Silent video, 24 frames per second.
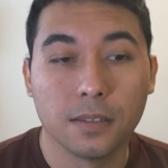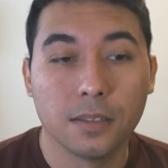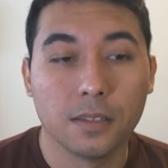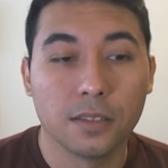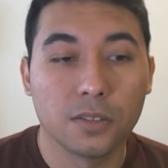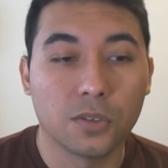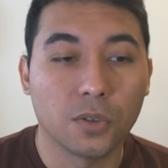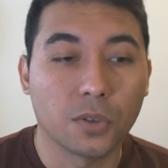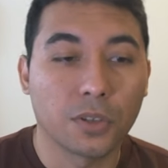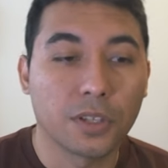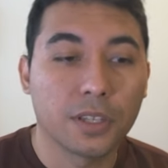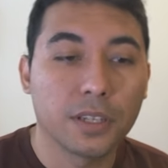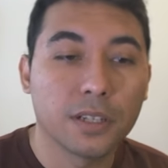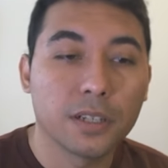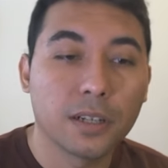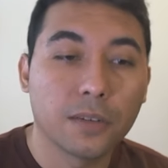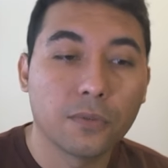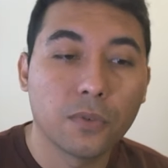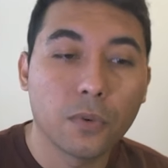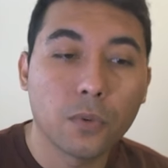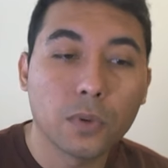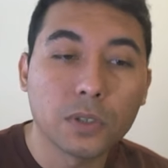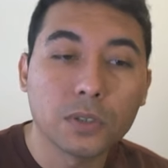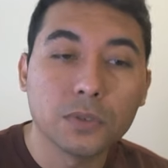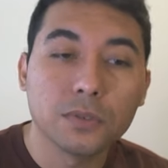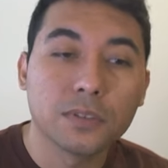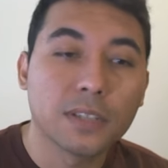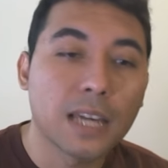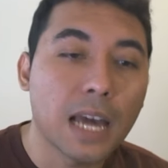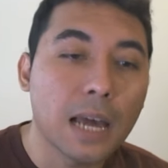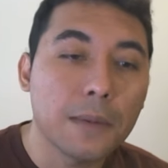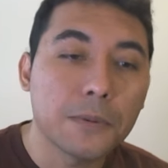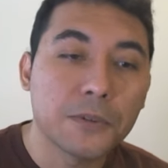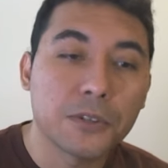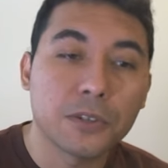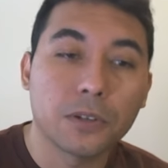So here, if we were to
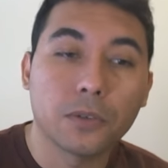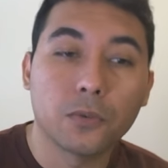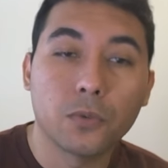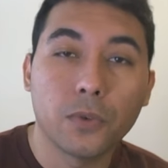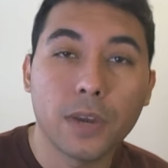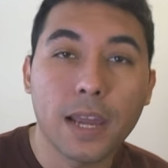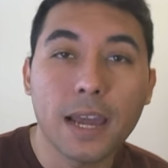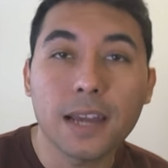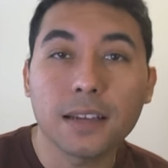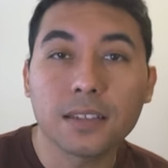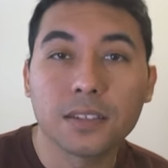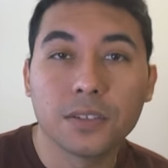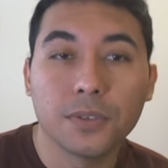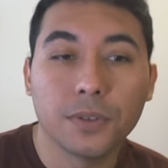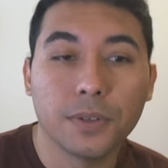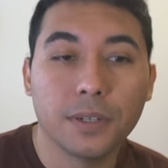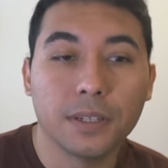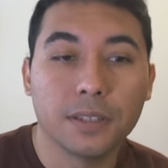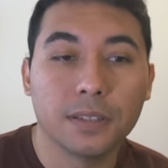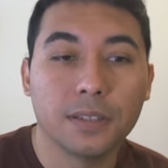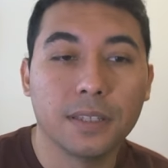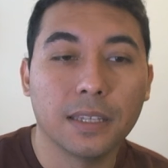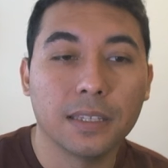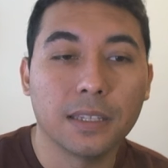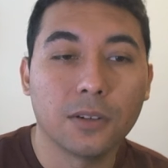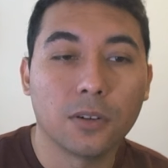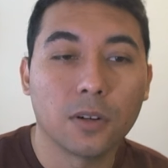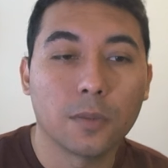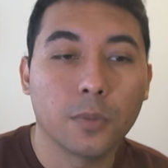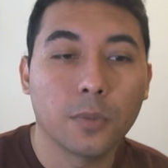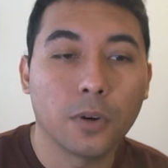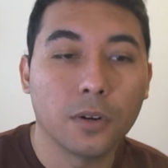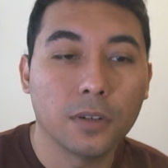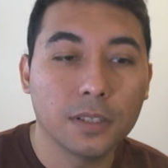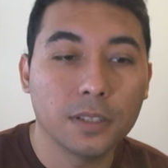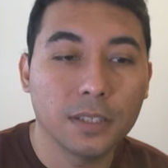capture and react to it, then our
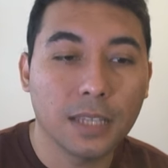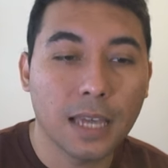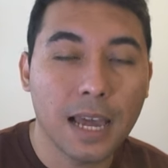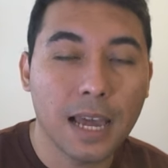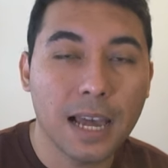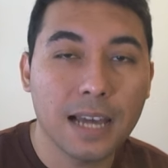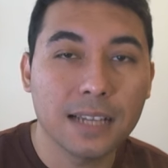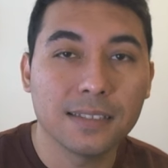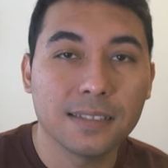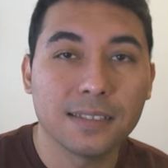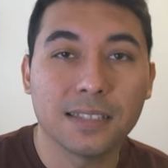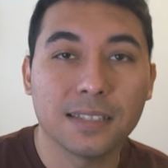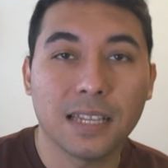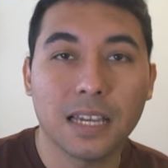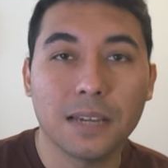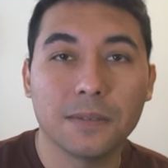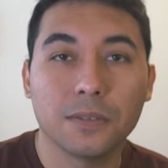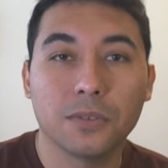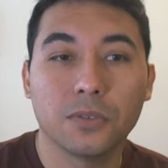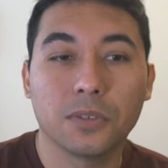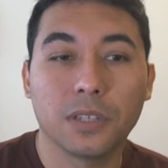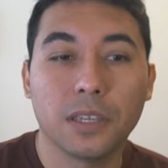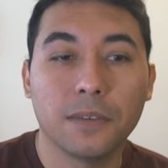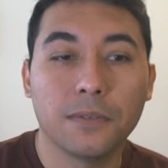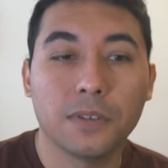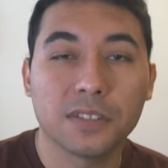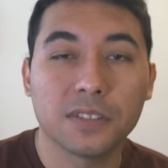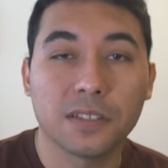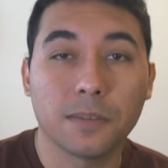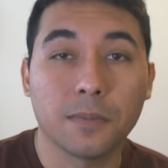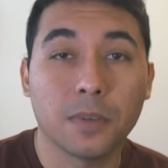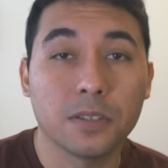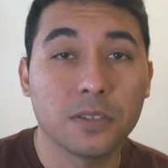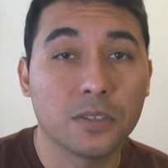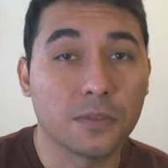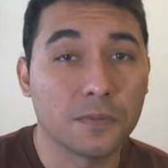opponent has time to give us a
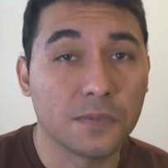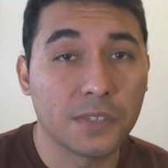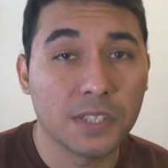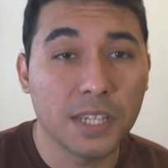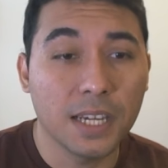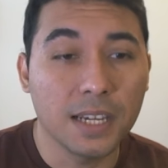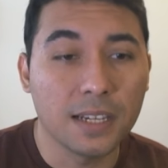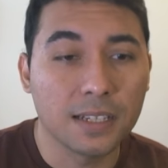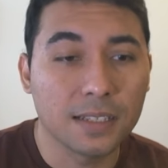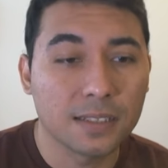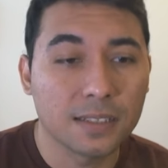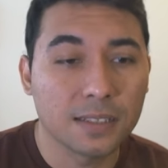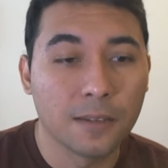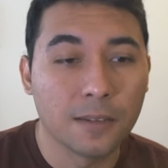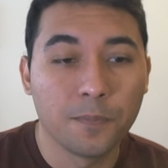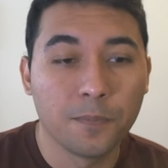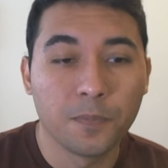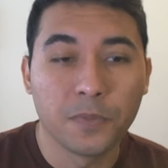bunch of checks.